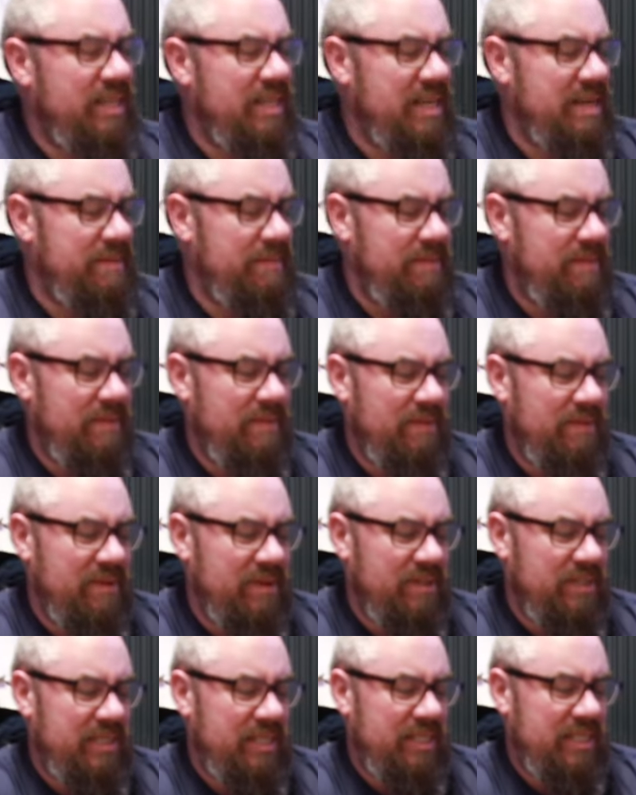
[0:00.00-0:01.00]
of them. We've
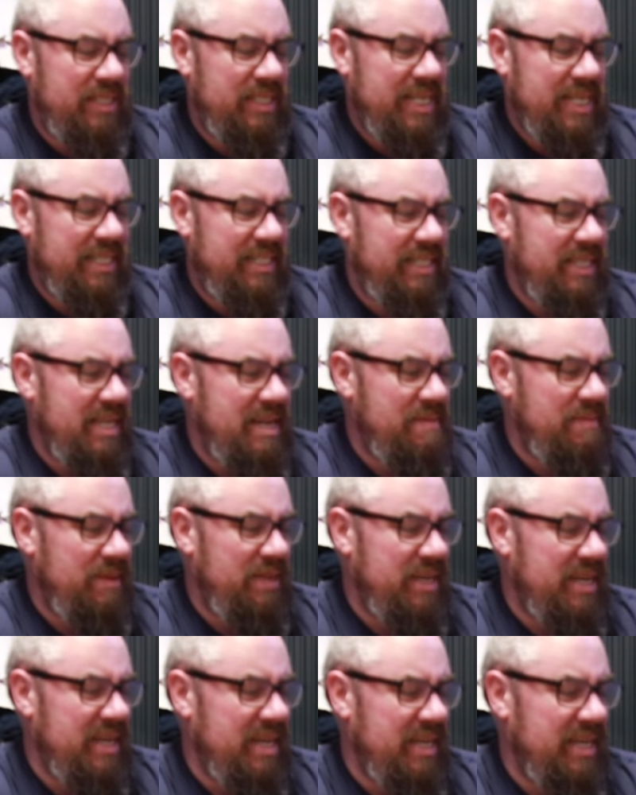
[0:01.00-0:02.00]
got six of them, I
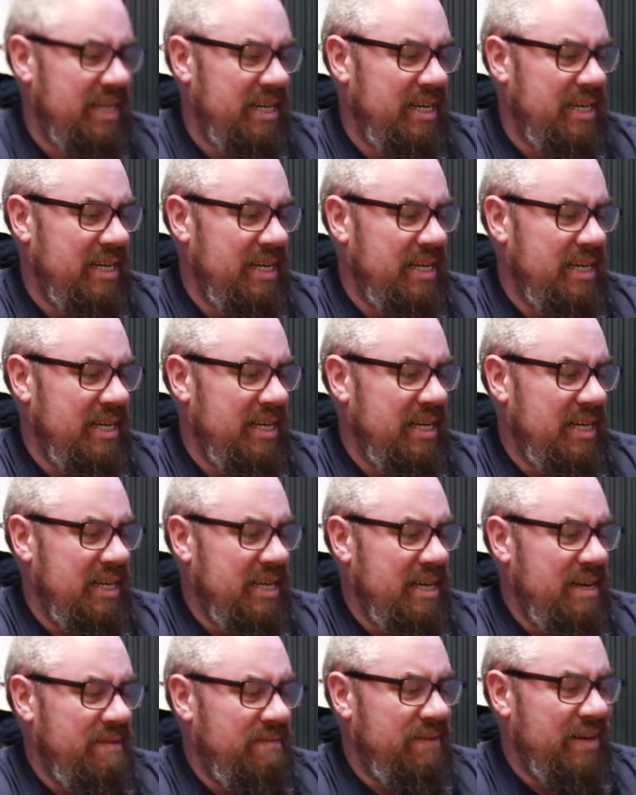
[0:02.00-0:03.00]
think.
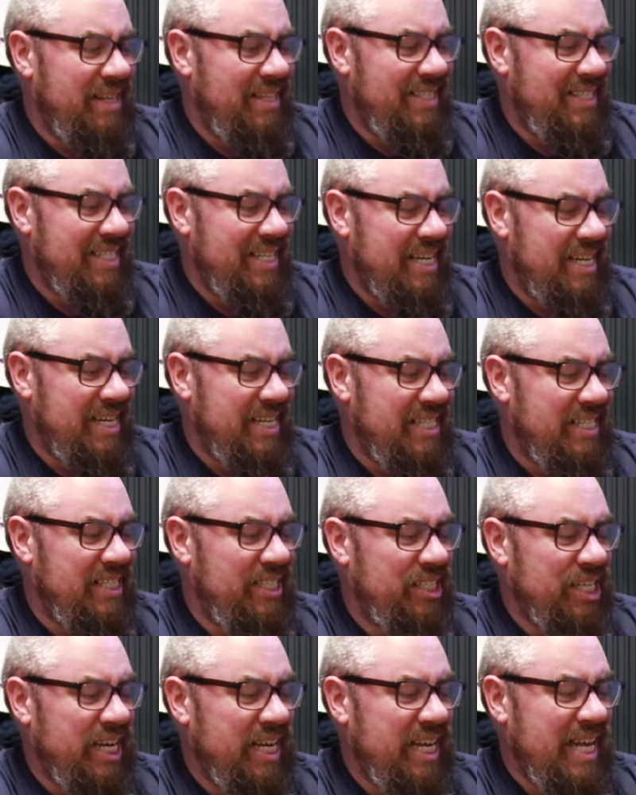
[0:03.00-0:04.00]

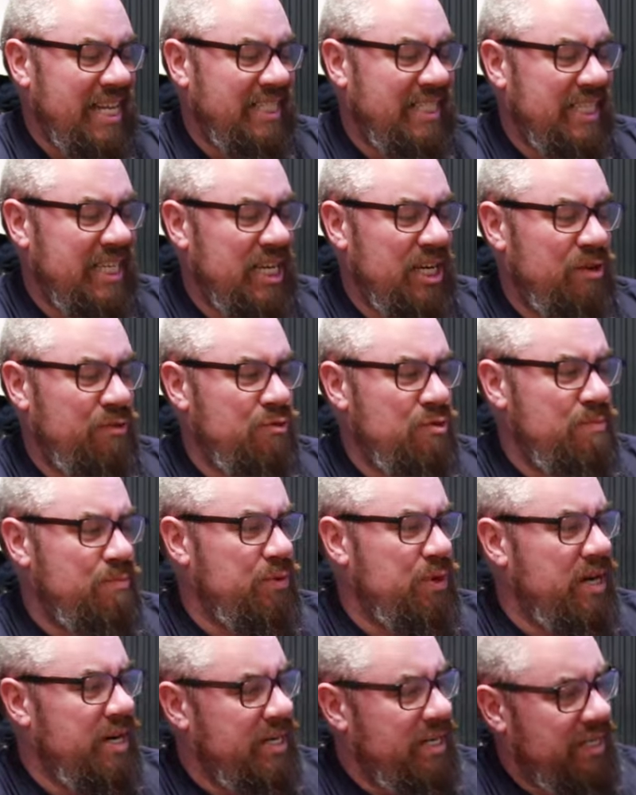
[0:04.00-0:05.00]
Vallisneria's Gigantica
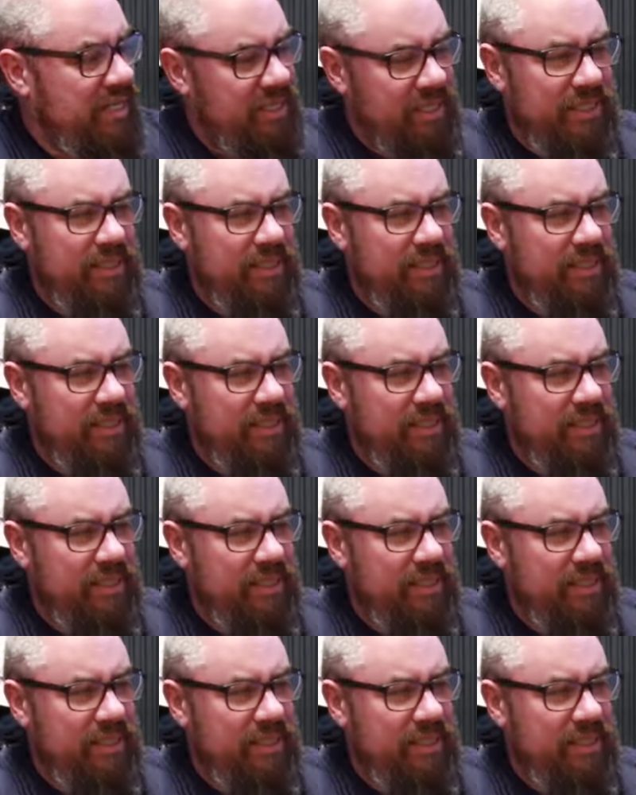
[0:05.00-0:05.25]
rubra.